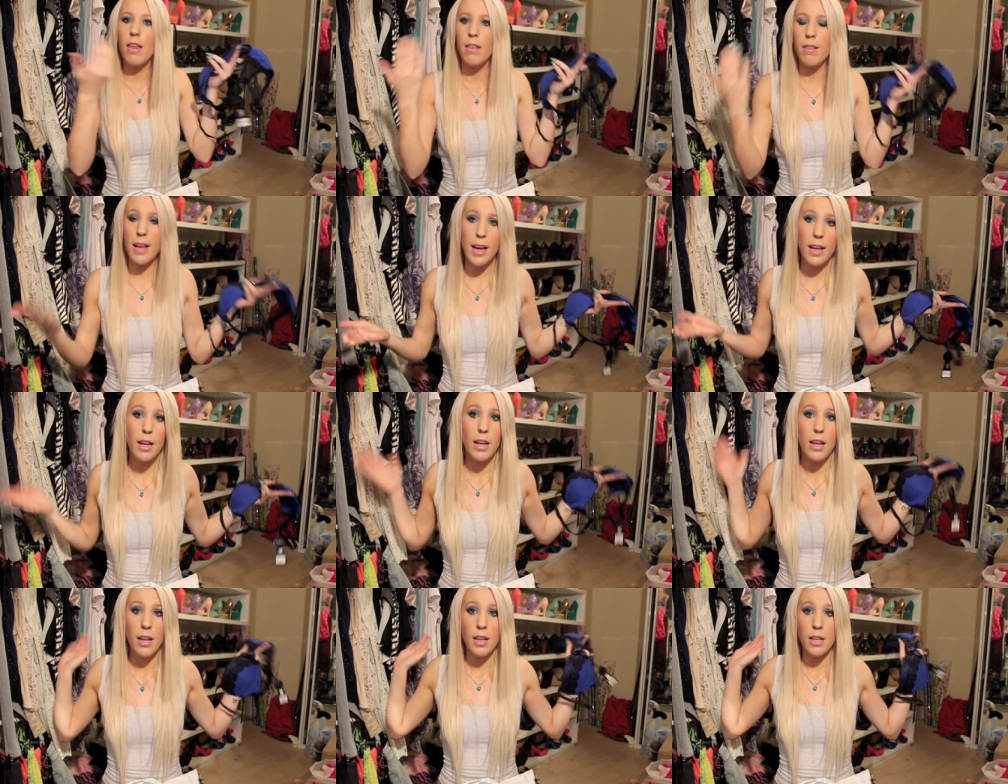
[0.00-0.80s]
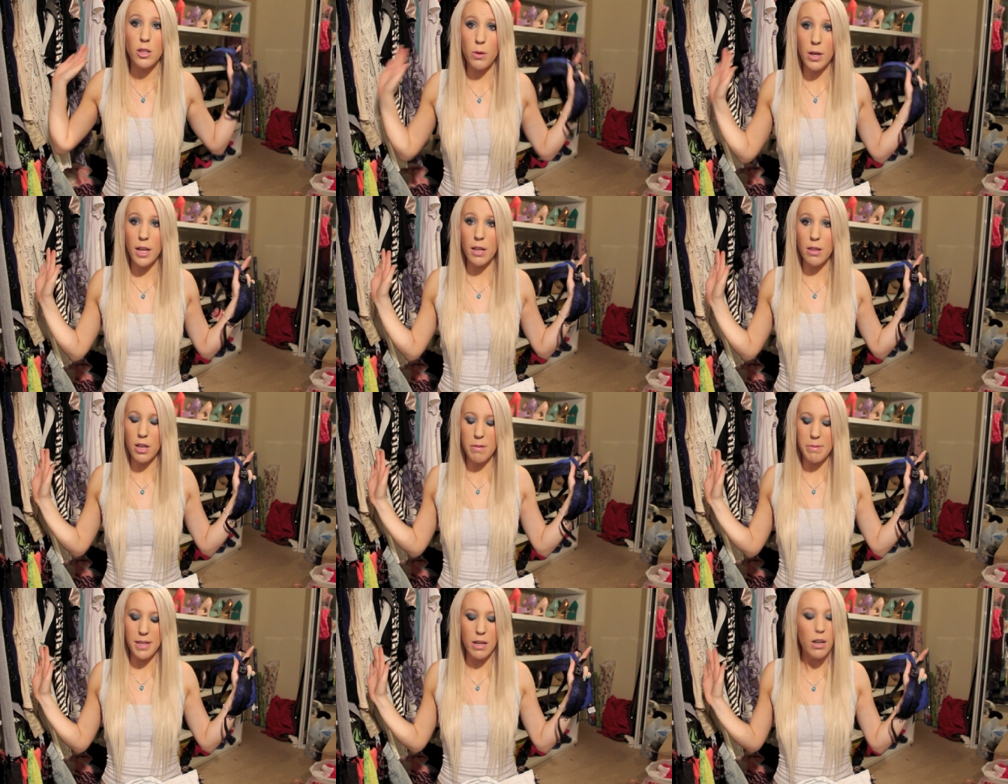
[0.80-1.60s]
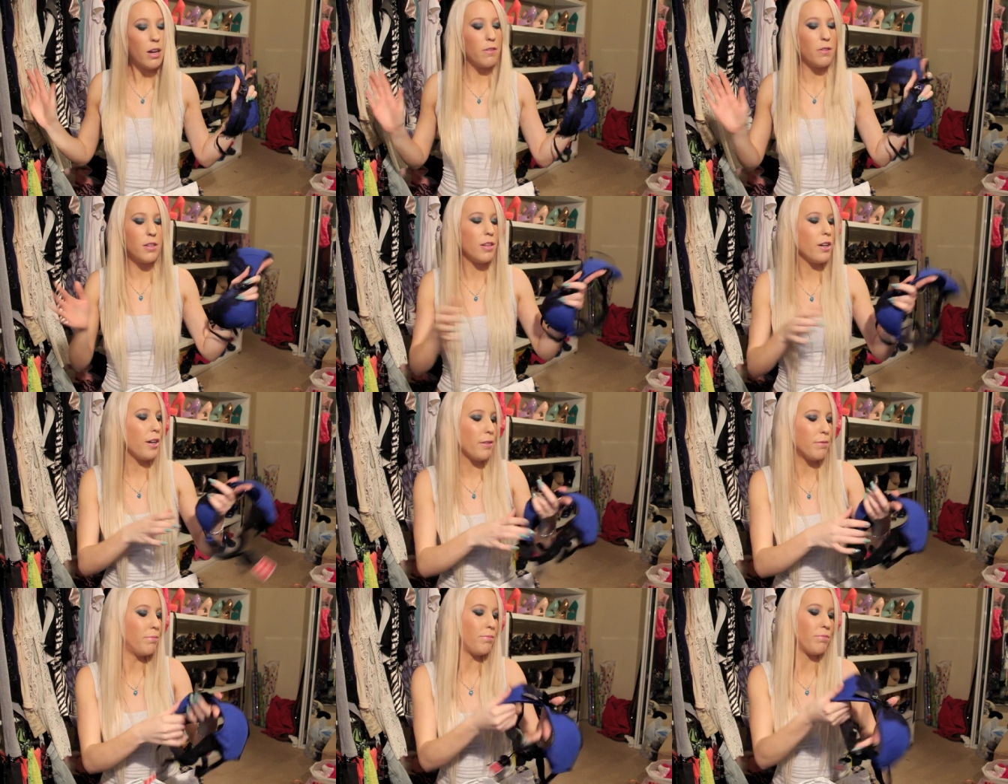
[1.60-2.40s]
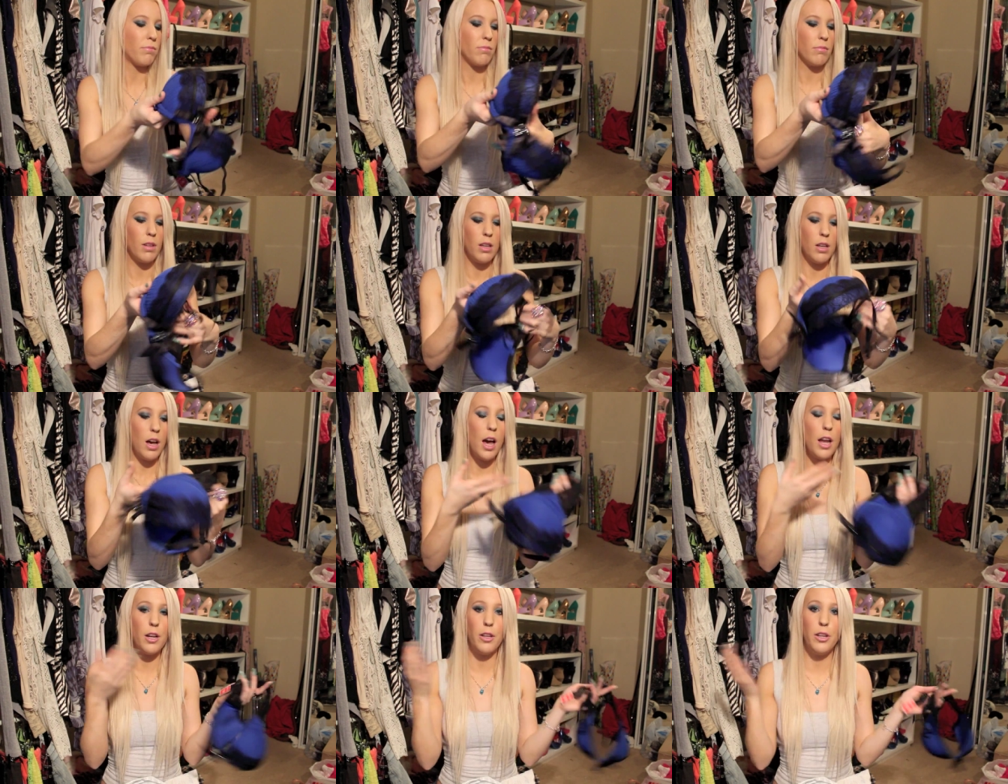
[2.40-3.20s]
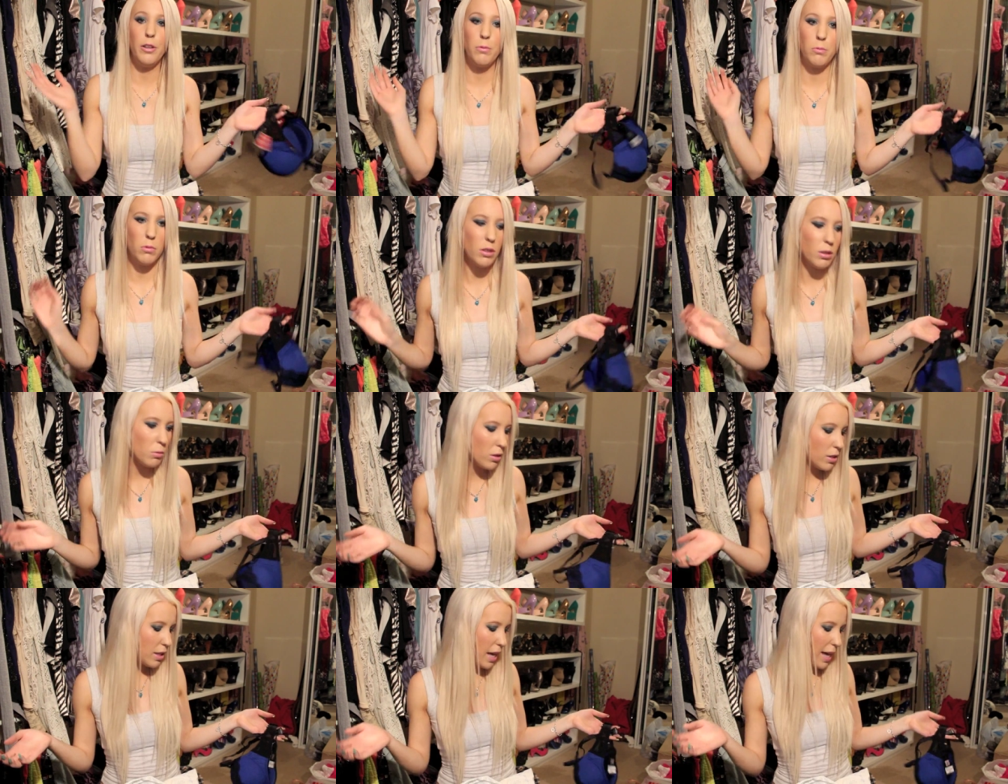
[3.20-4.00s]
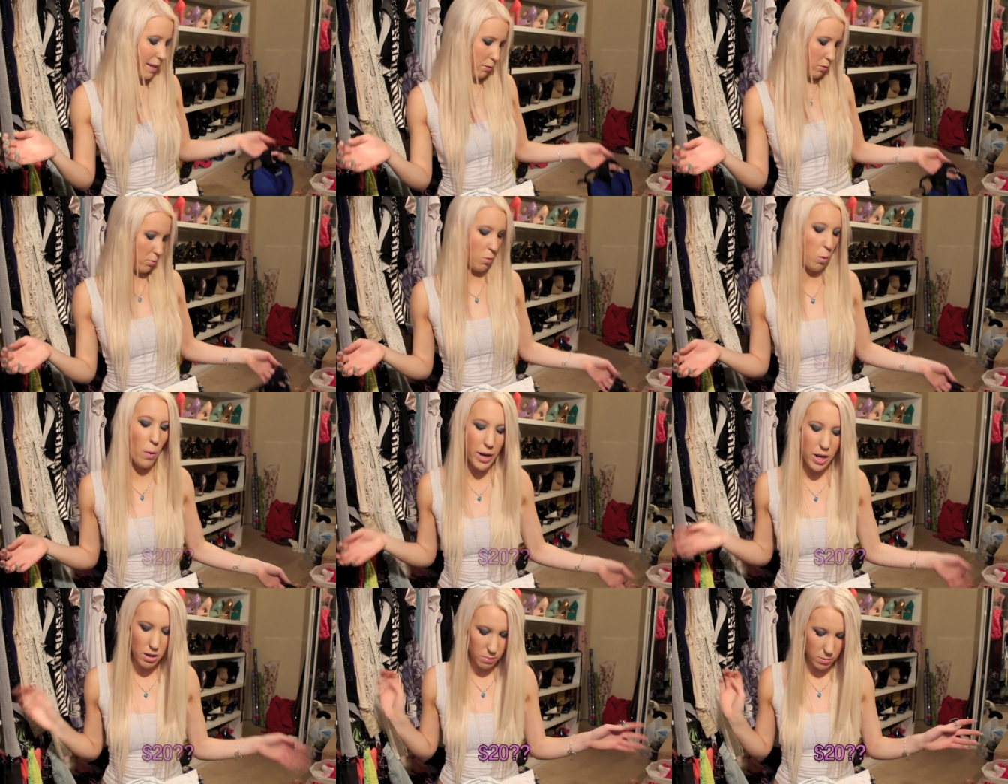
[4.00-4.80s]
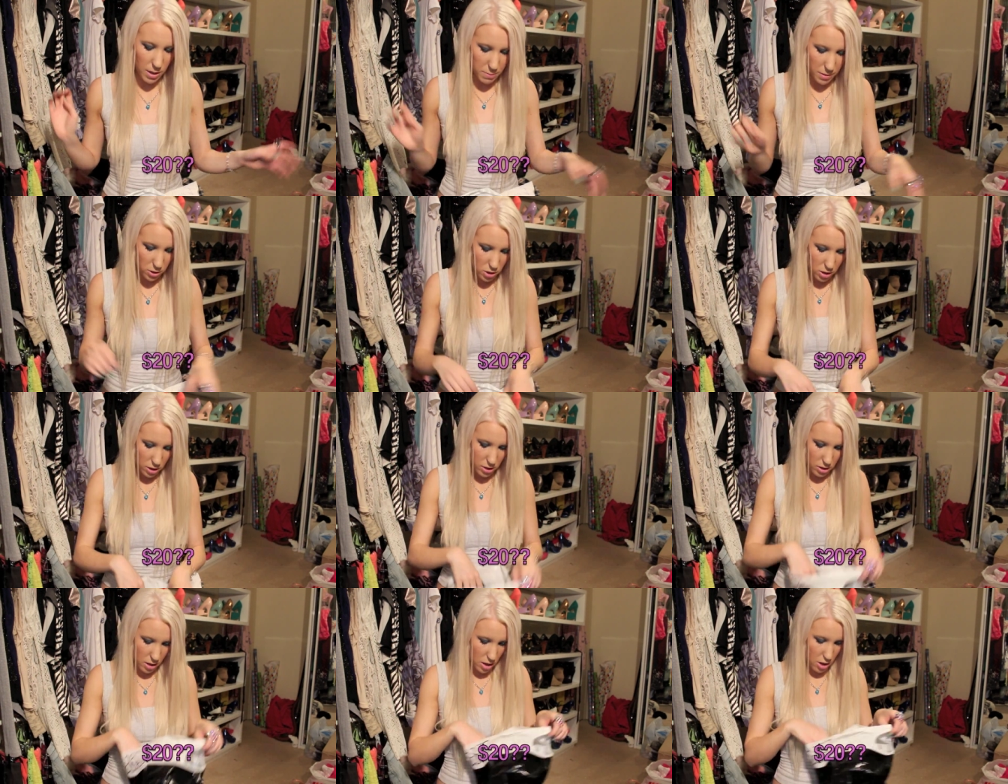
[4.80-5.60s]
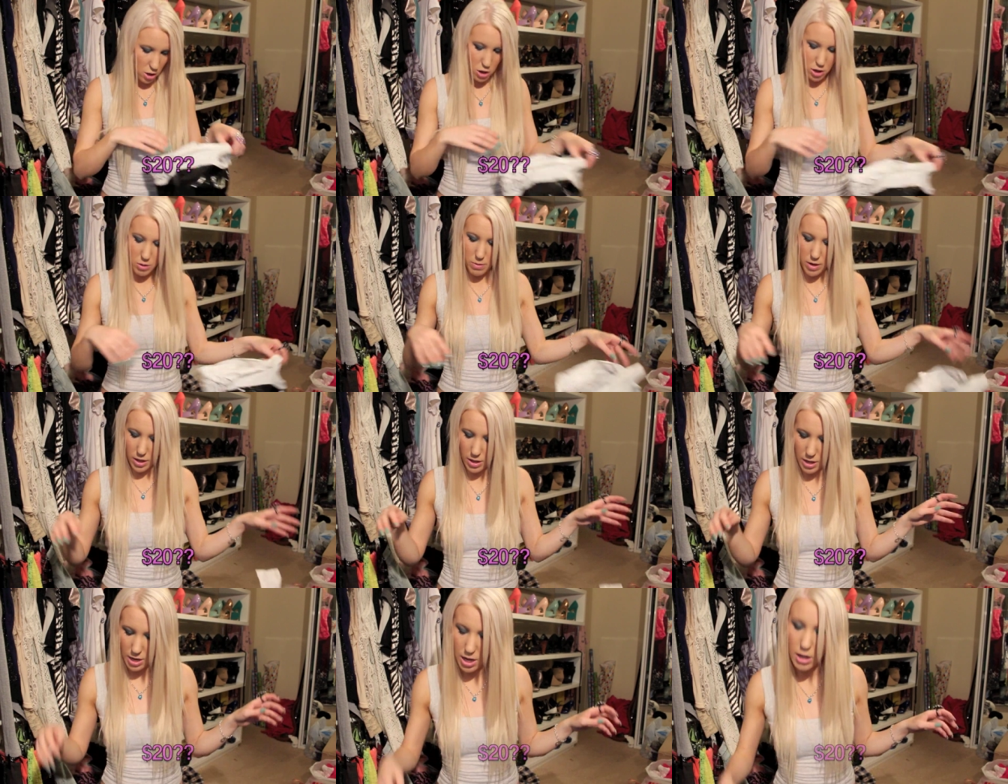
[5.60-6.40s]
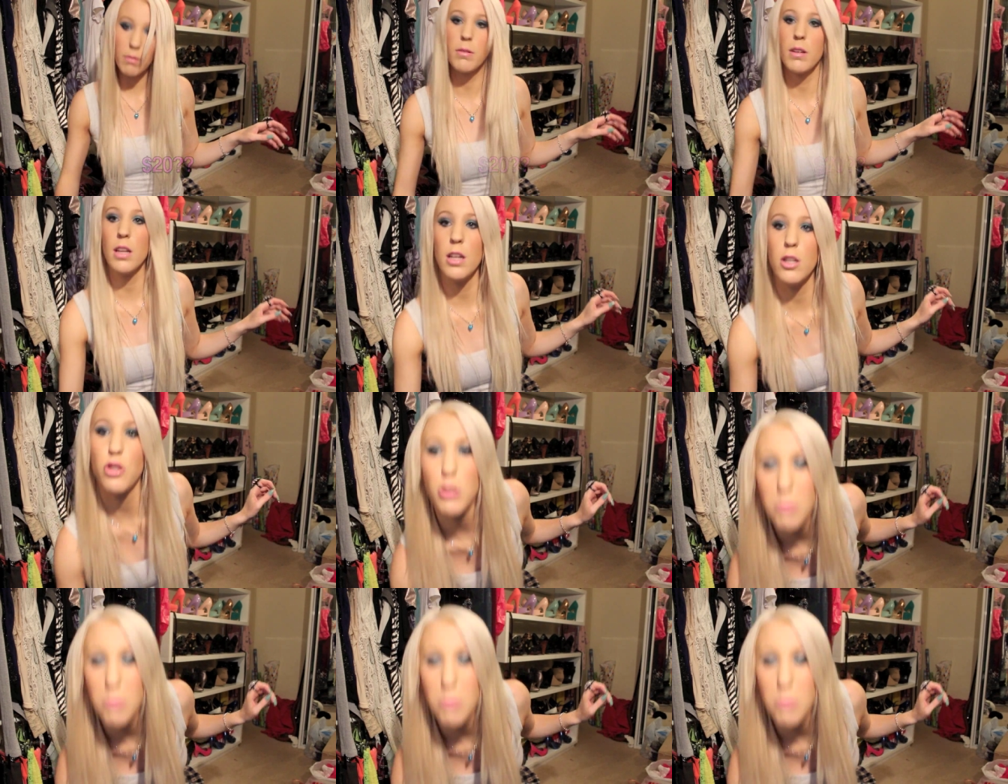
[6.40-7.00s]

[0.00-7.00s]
Then 20 or 30% off. So I don't know, what, what's that? 20 something dollars? I don't know, you work that out. Can't